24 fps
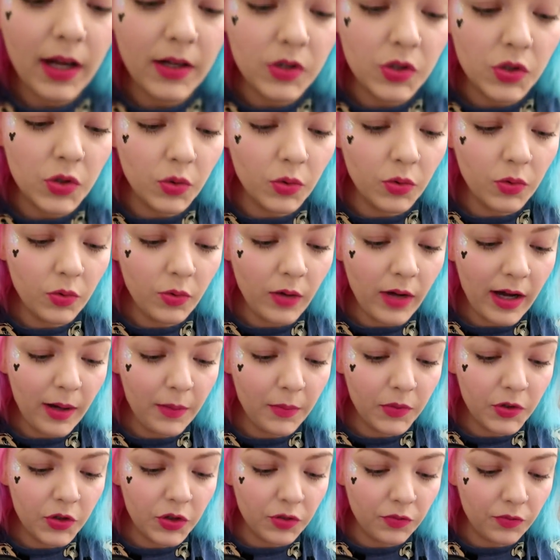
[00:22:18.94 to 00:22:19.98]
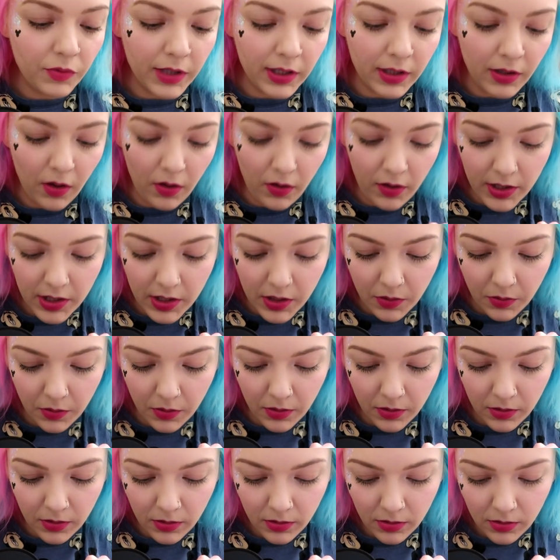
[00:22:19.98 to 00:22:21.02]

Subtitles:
I don't know how much it reads. Oh, I do.